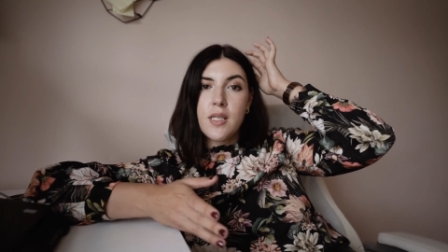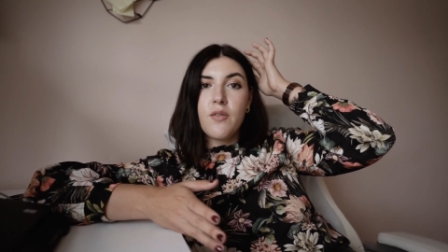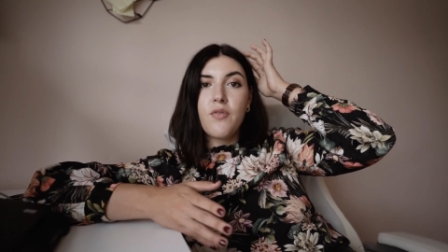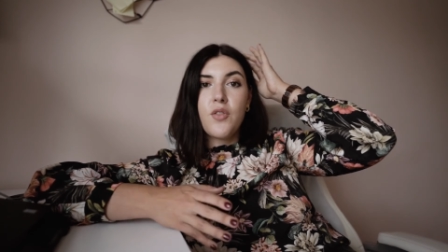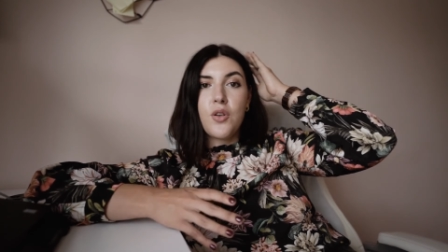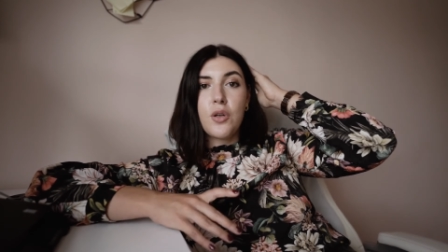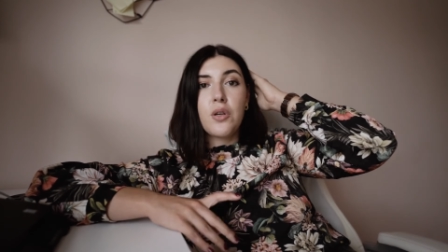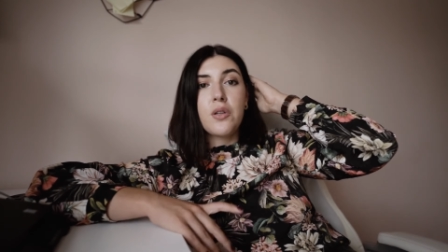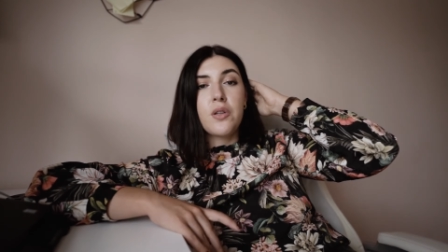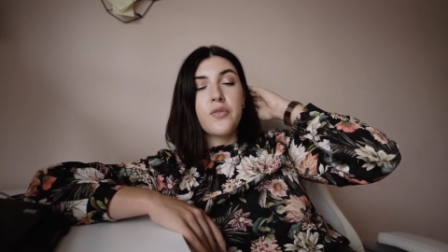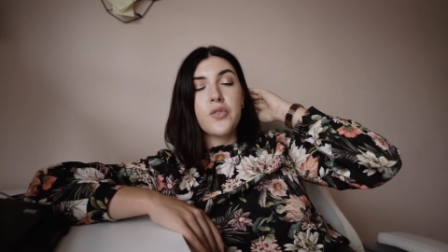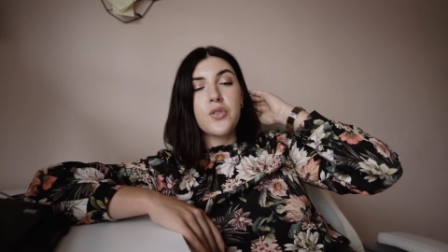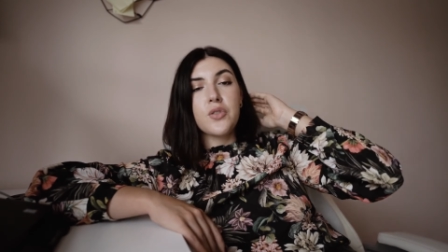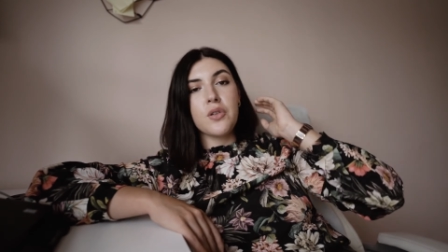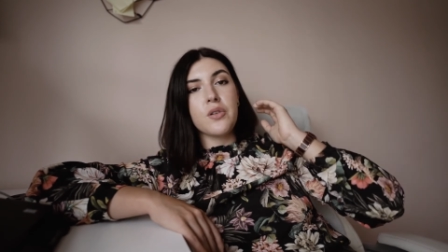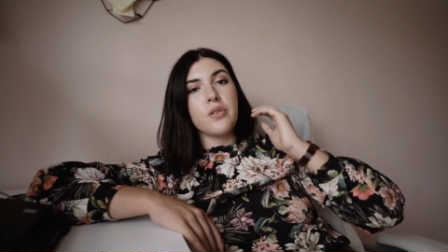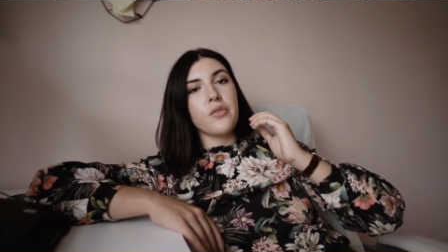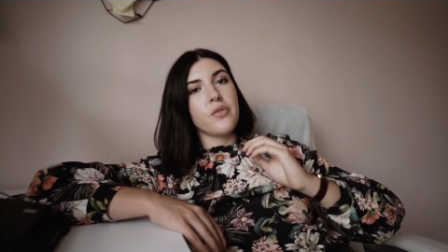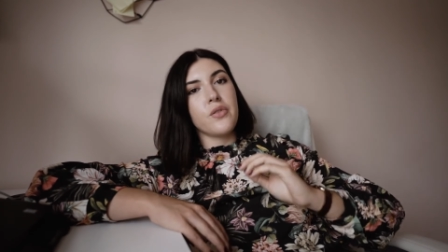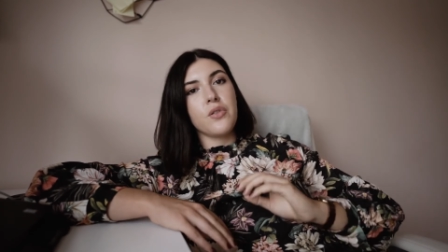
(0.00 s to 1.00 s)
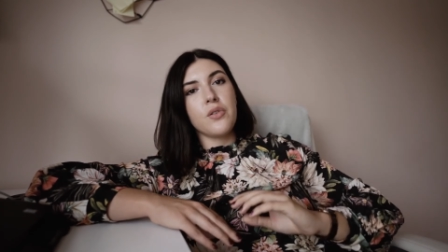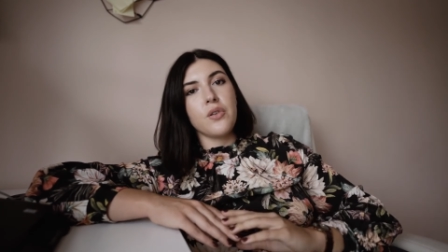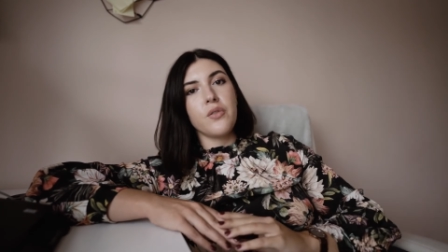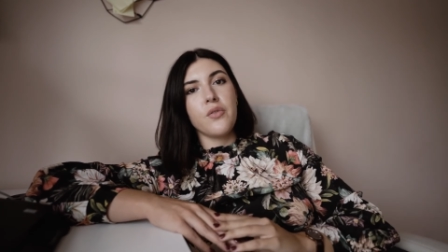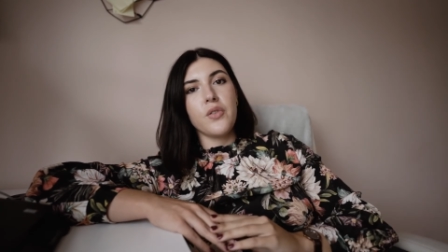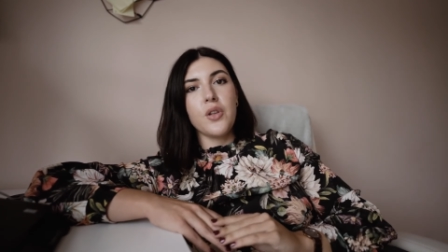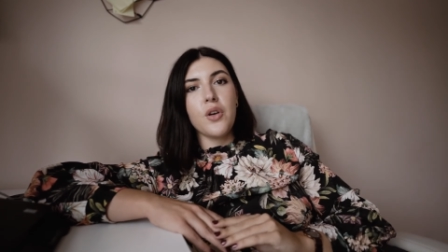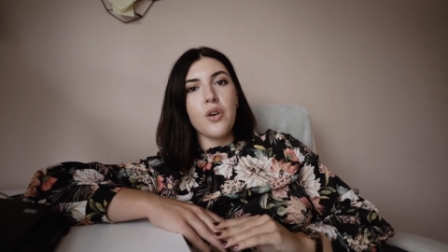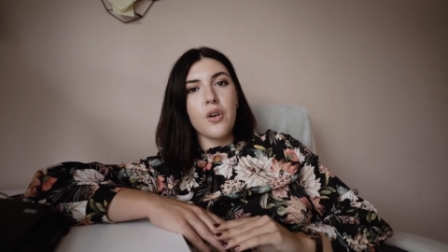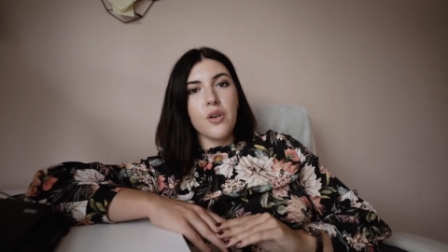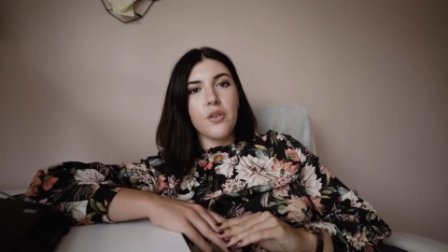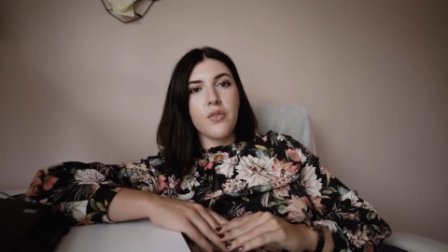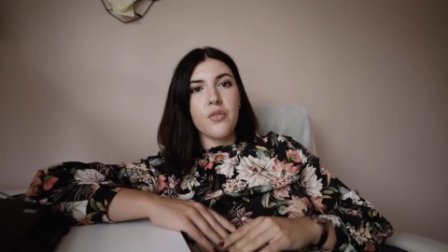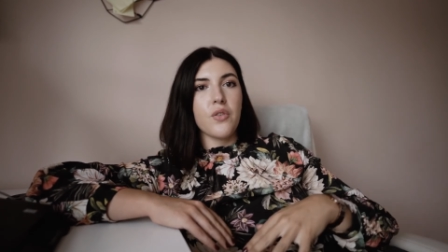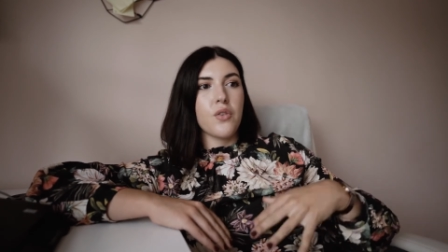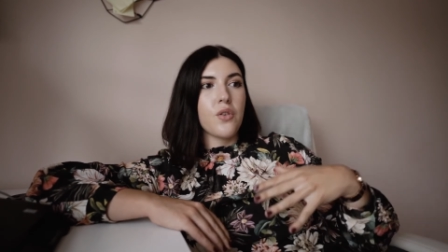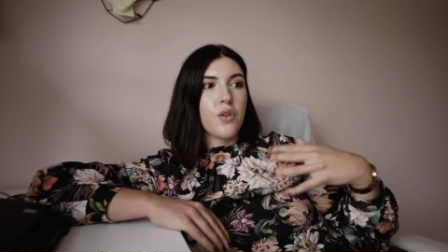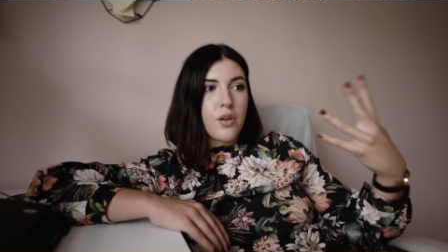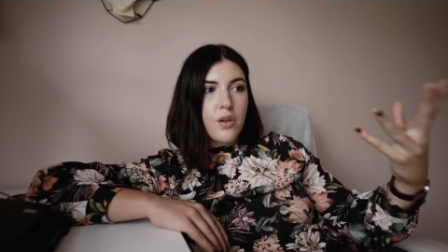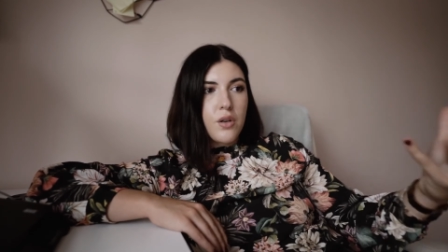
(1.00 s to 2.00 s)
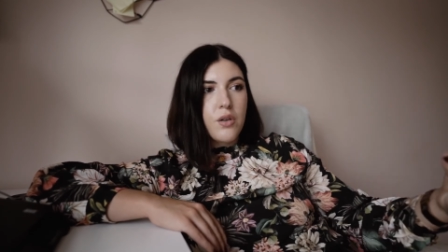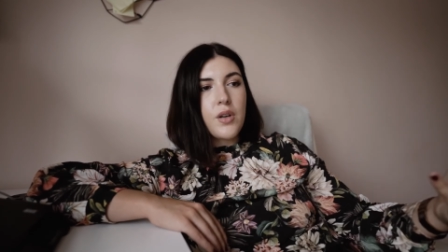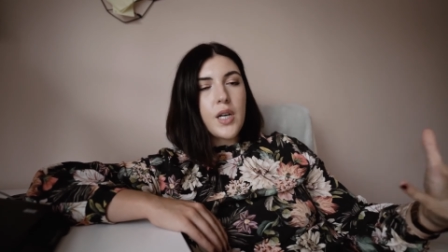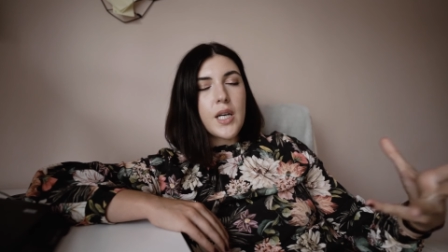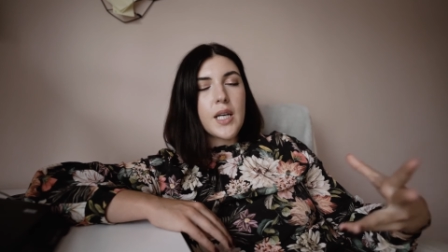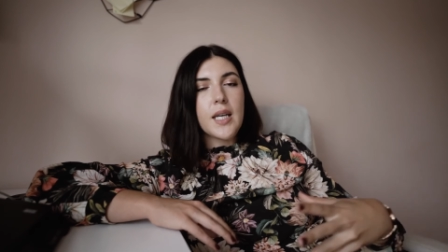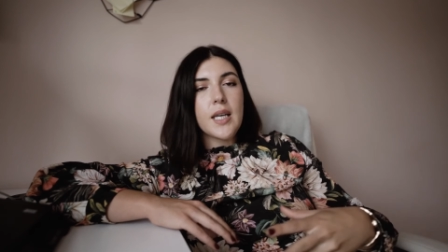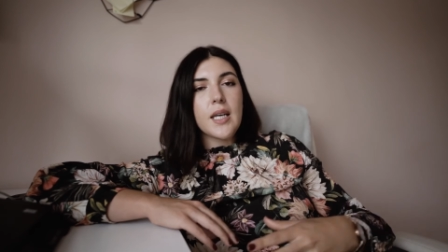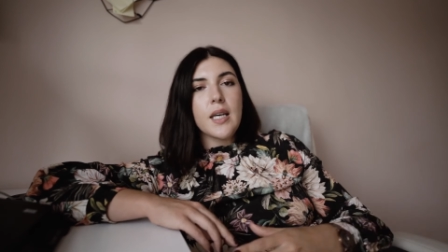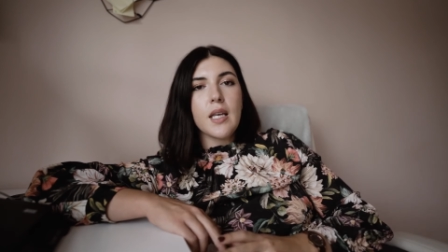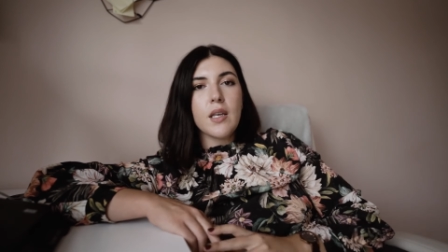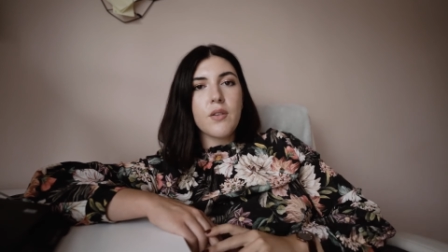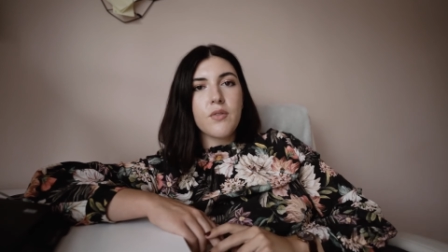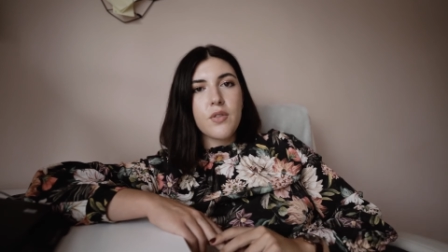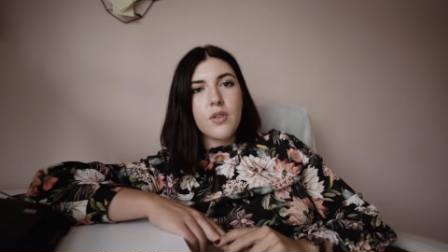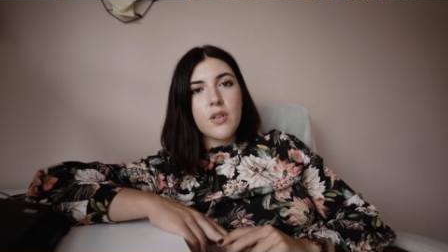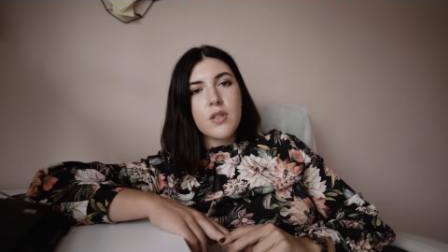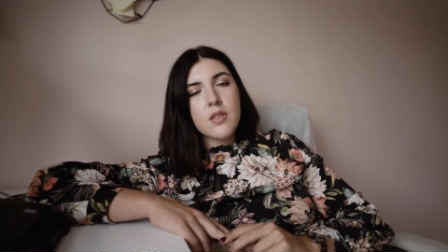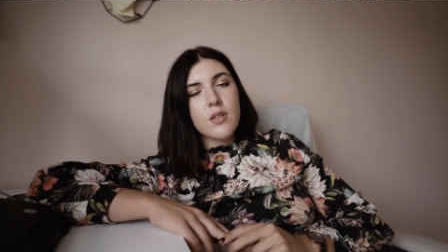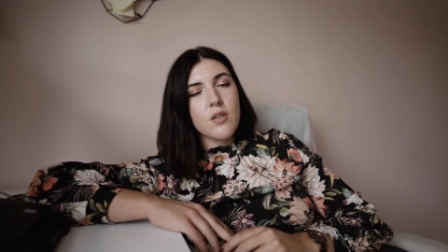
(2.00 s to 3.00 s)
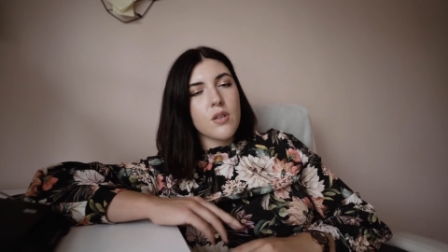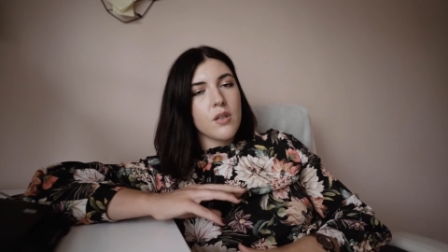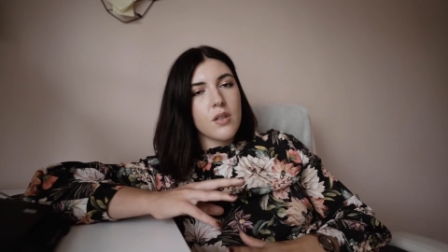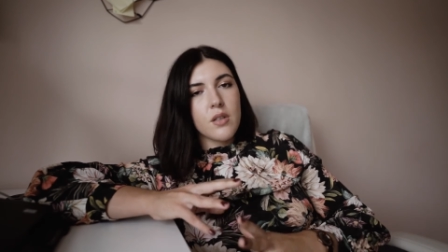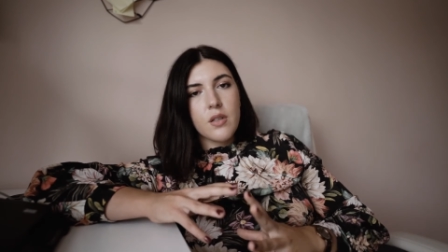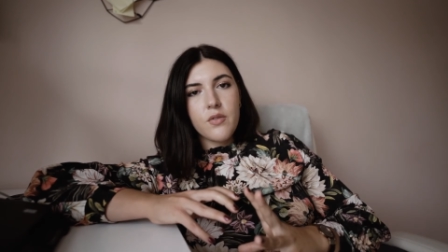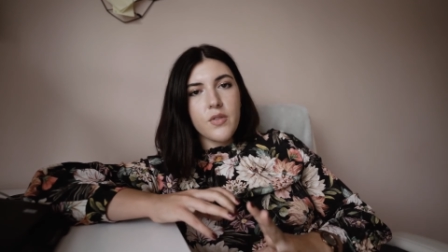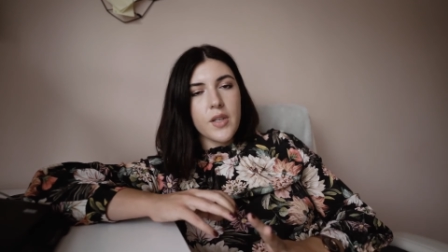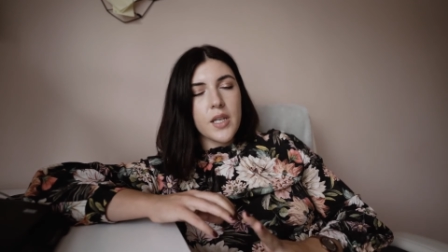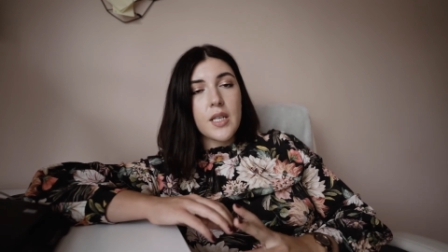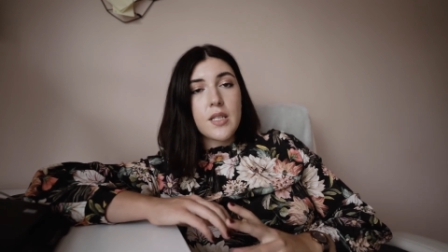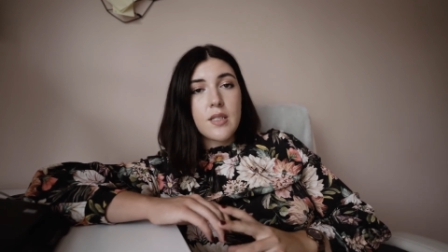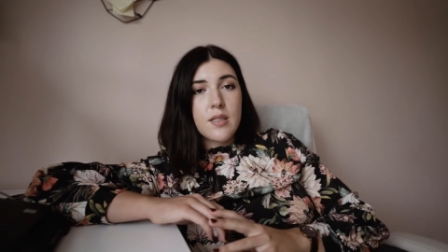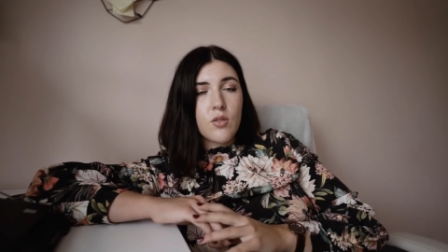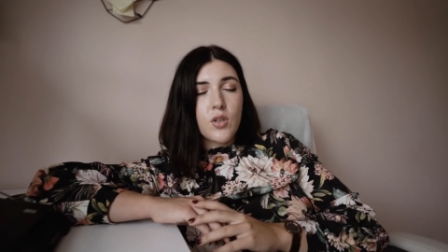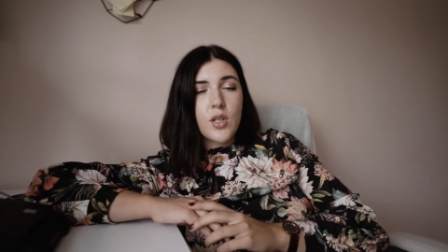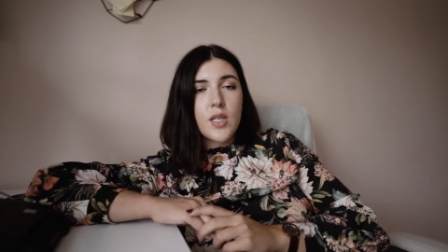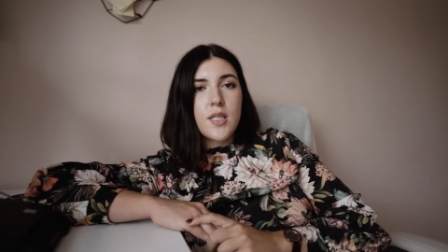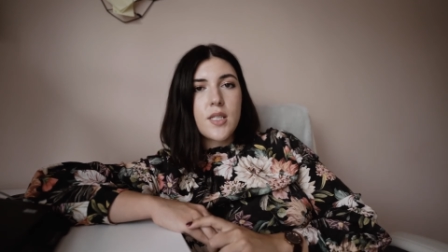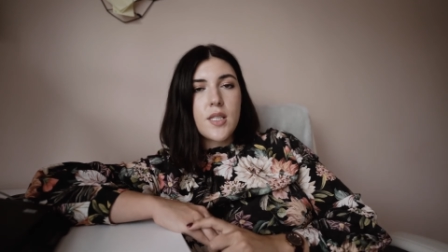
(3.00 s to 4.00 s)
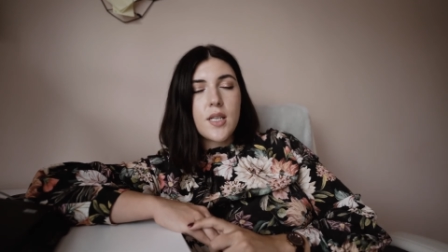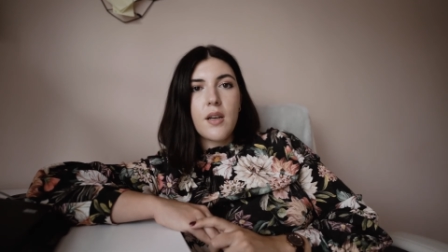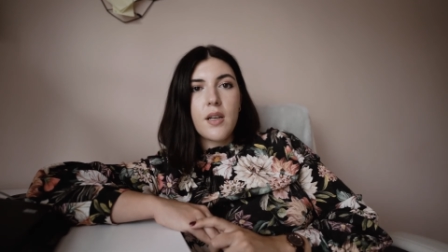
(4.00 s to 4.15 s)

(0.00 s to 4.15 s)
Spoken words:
If you're not a photographer or videographer or influencer of any sort,